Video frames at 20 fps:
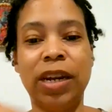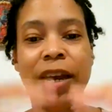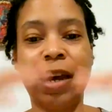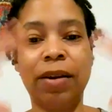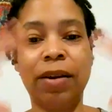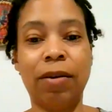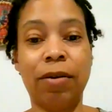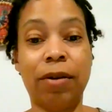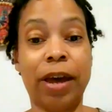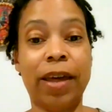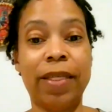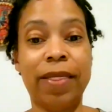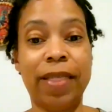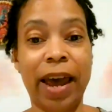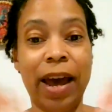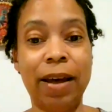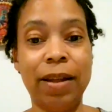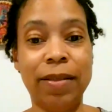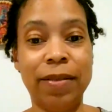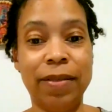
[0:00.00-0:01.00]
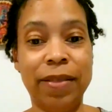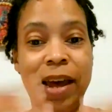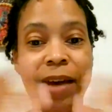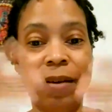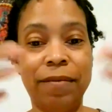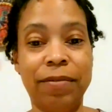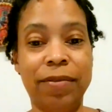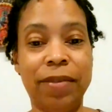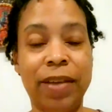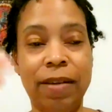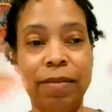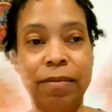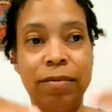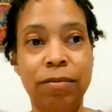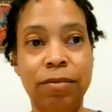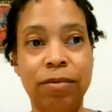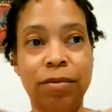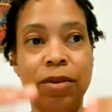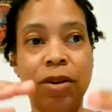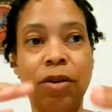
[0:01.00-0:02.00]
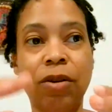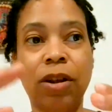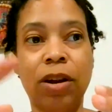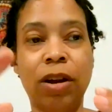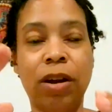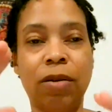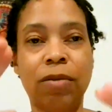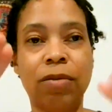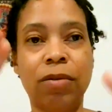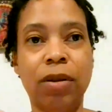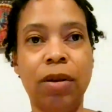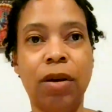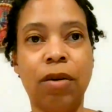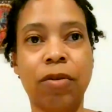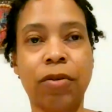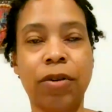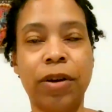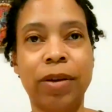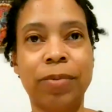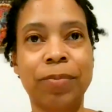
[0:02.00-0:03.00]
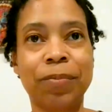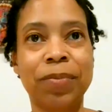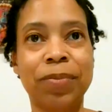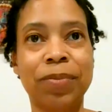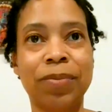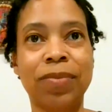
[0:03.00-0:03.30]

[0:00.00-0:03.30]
seat down. Okay, that no, hold on.